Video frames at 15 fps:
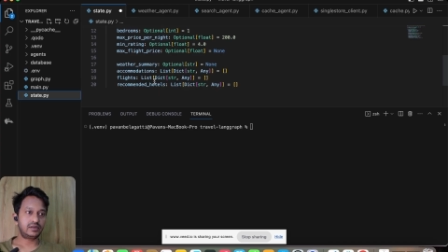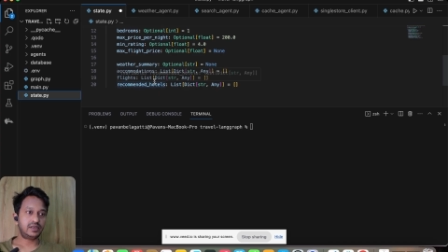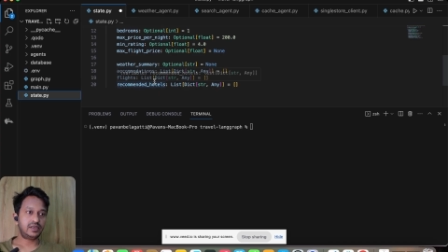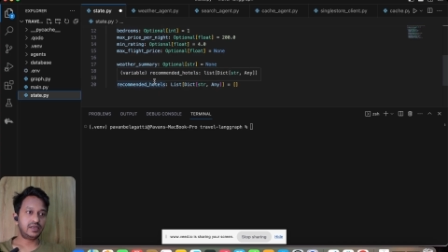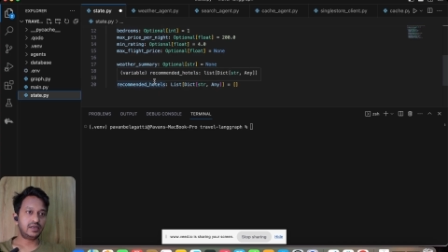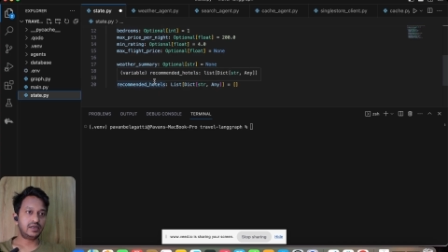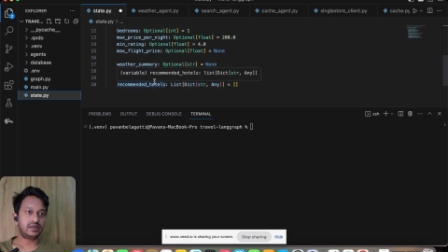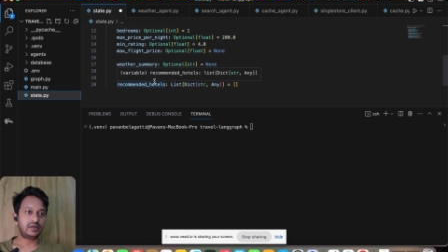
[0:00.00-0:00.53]

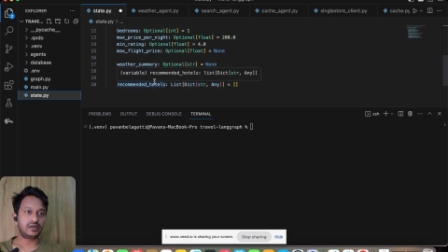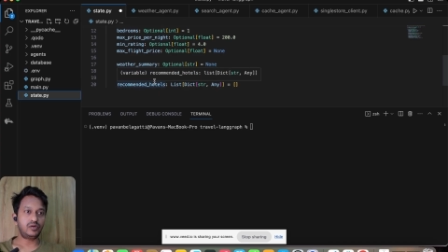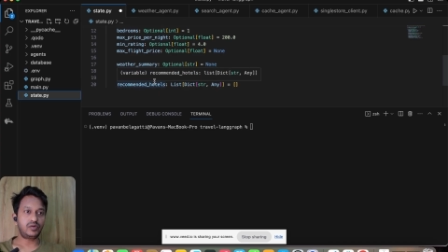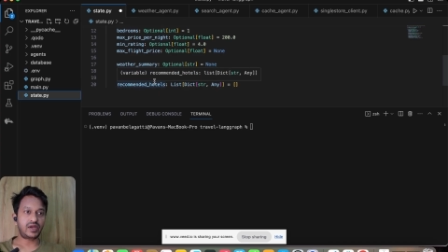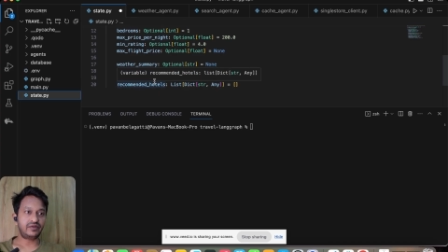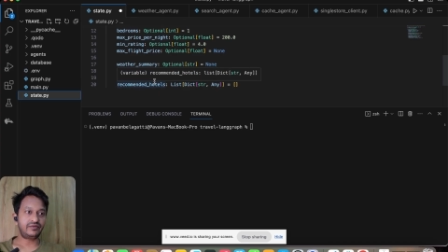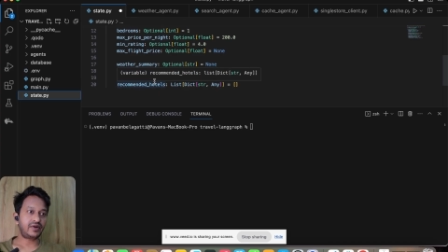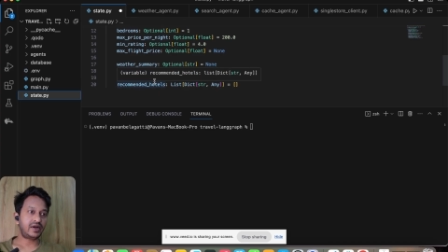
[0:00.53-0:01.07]
here you
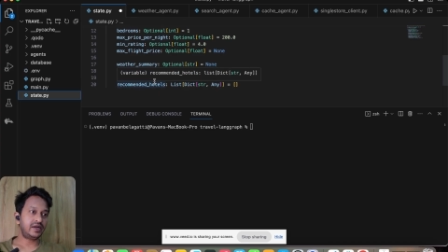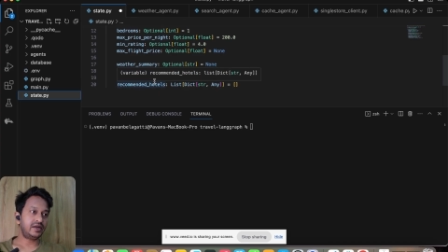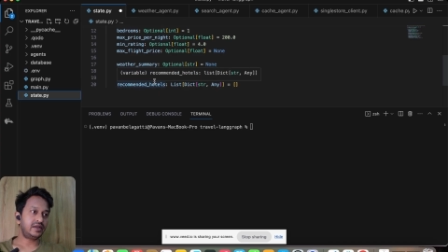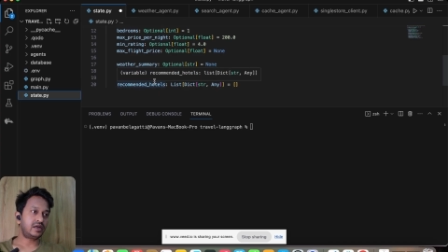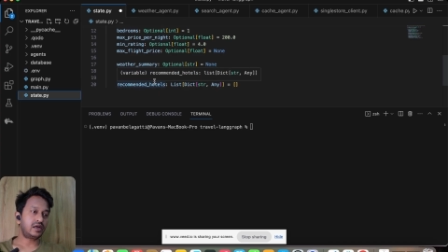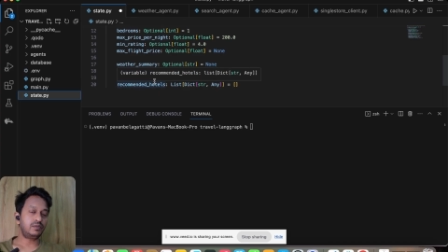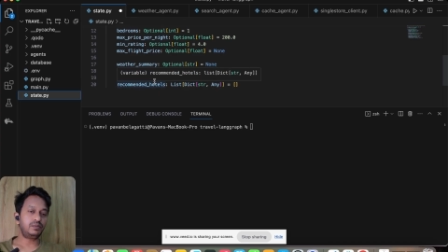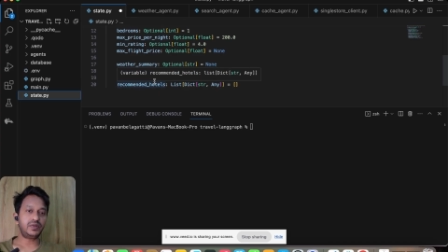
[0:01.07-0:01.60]
can find
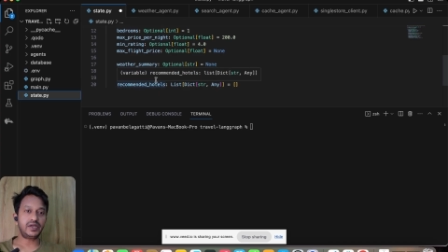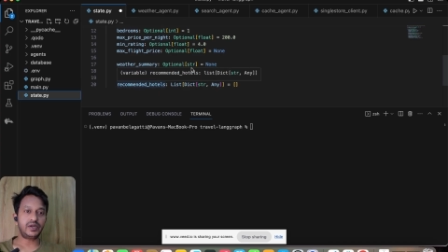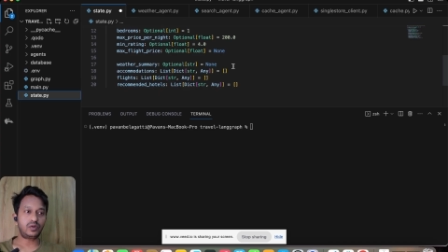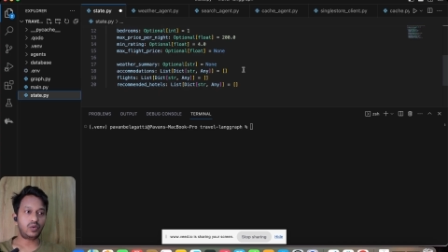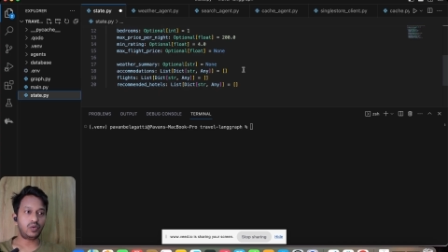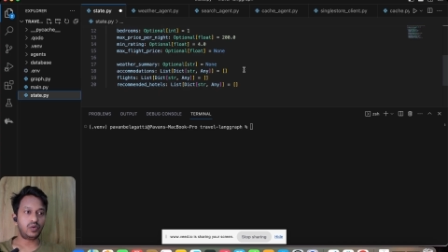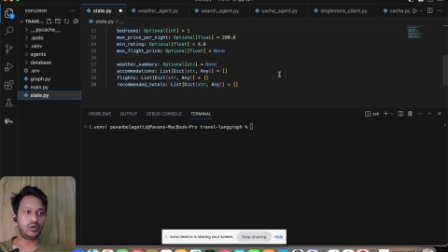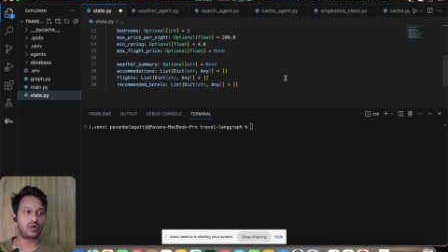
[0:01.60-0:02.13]
the complete
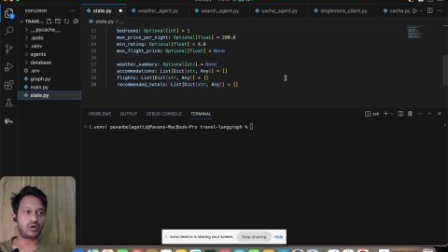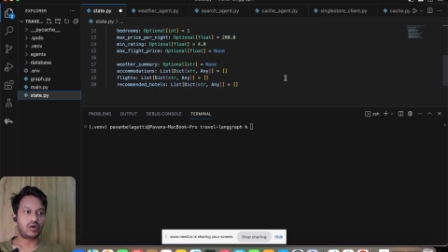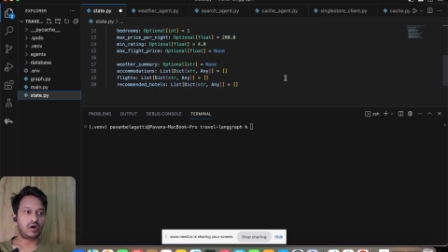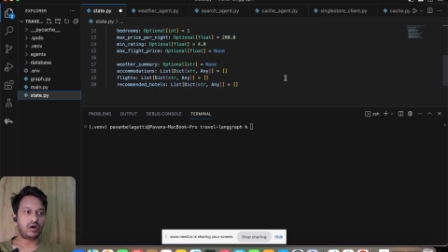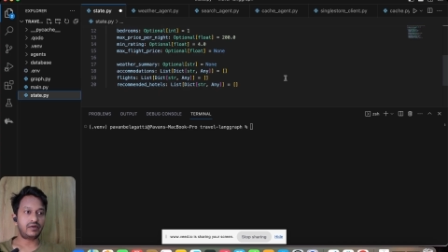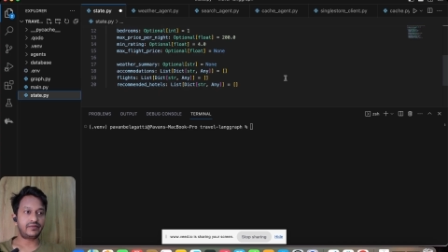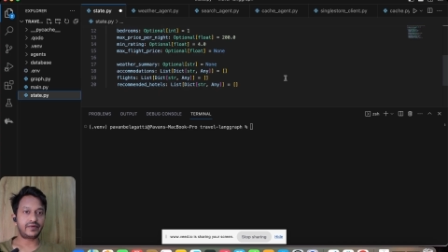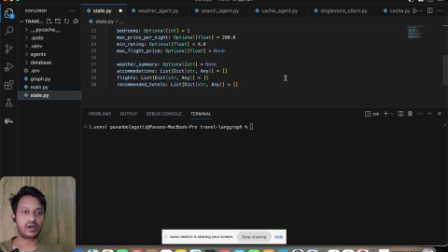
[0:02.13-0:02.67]
code
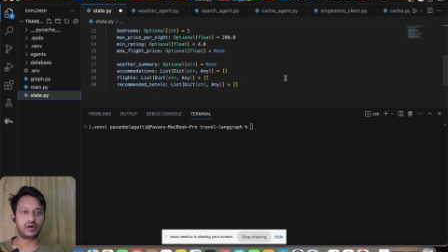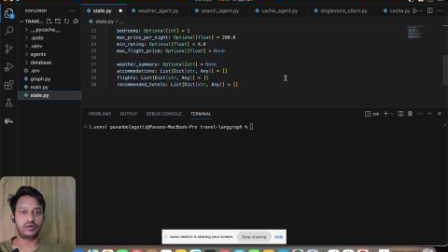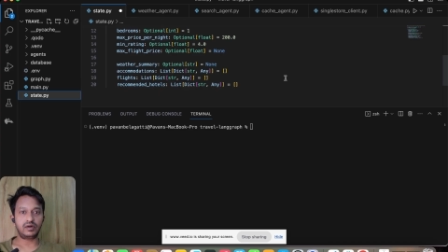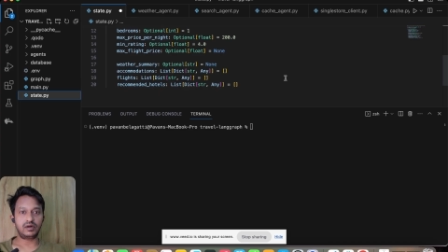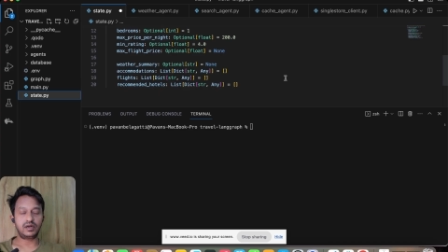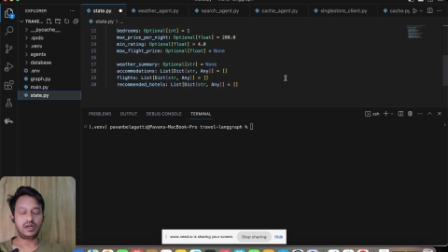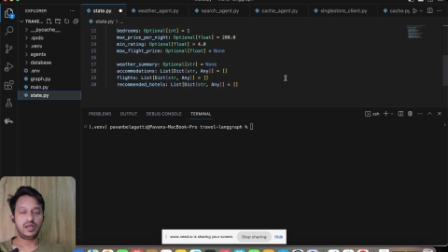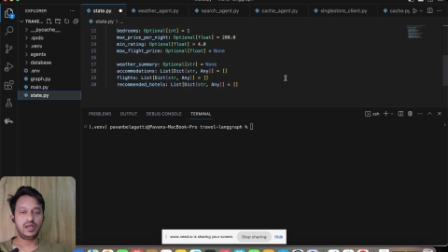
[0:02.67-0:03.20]
of
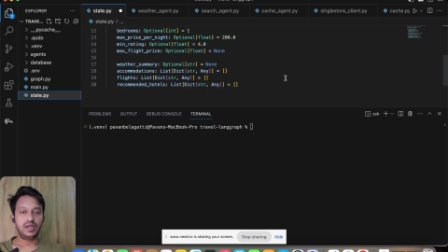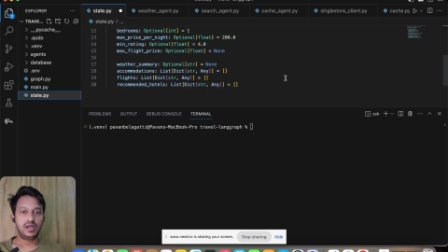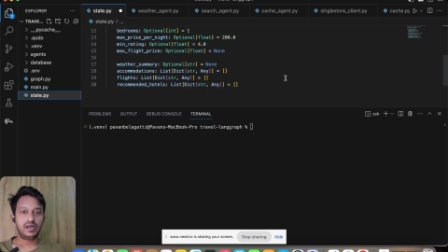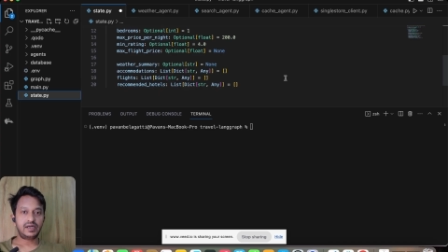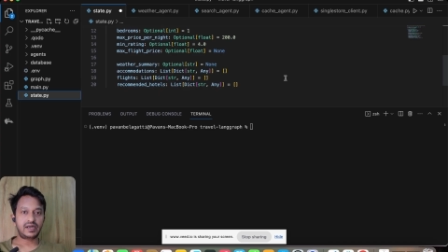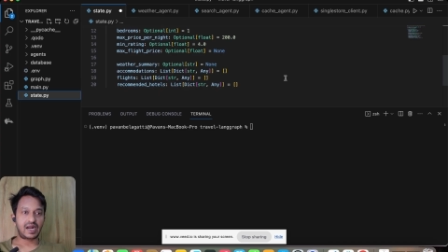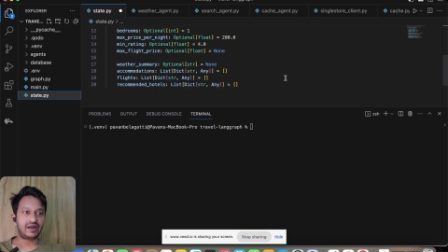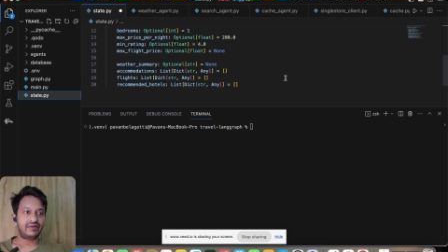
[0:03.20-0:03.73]
our
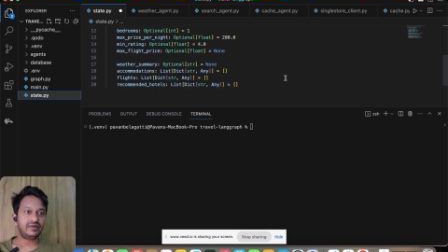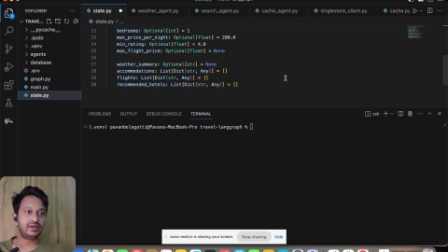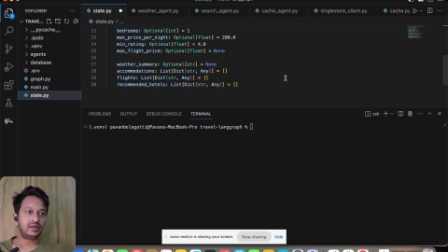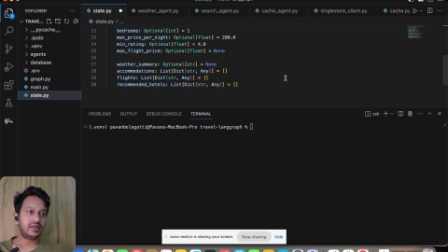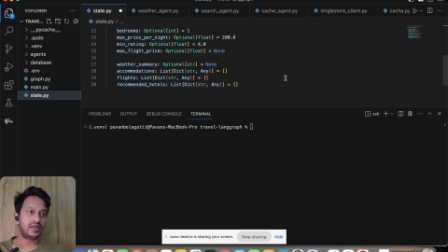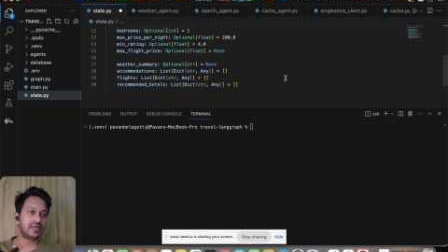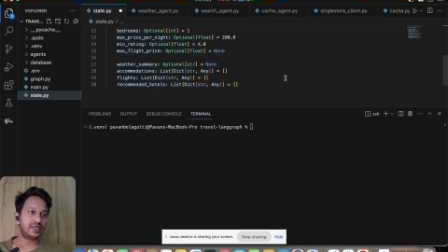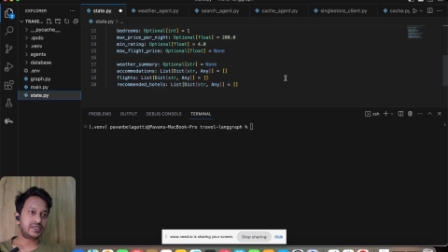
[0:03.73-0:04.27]

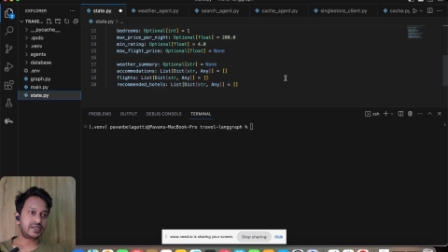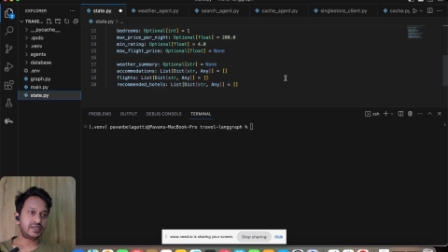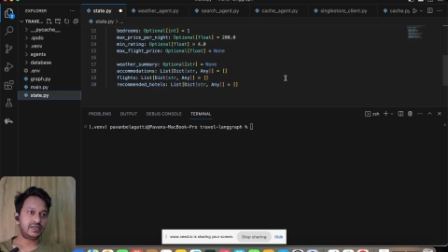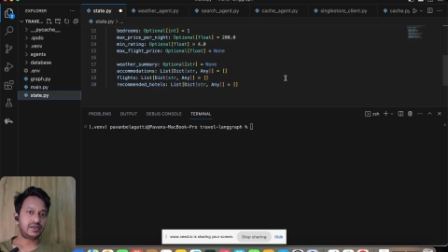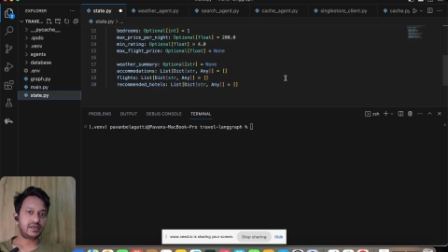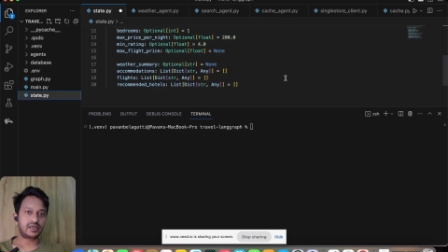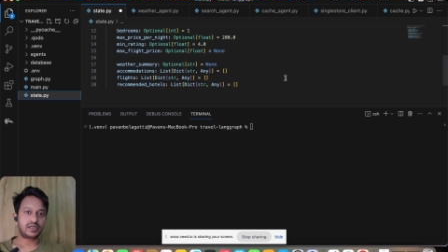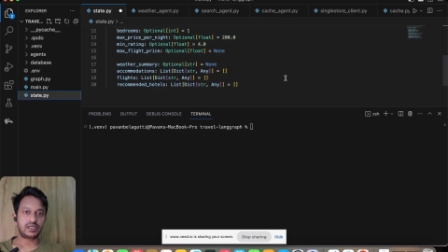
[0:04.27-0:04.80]
travel
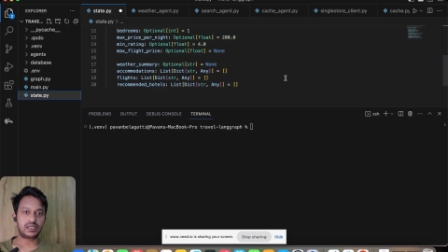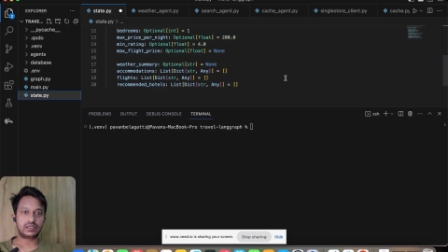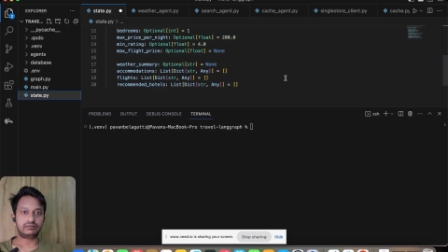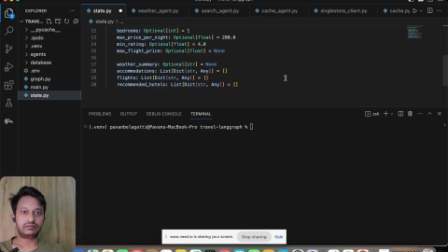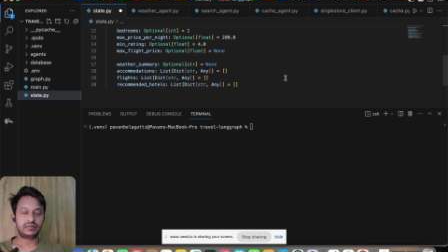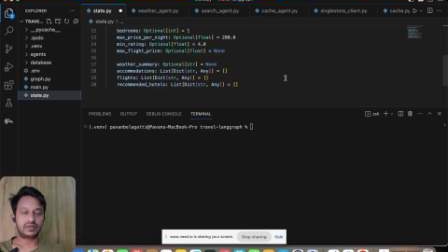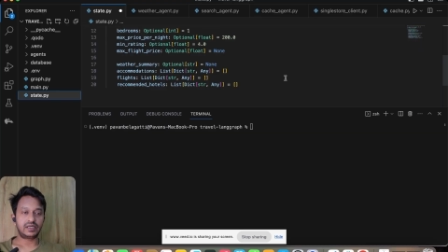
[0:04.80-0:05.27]
agent uh,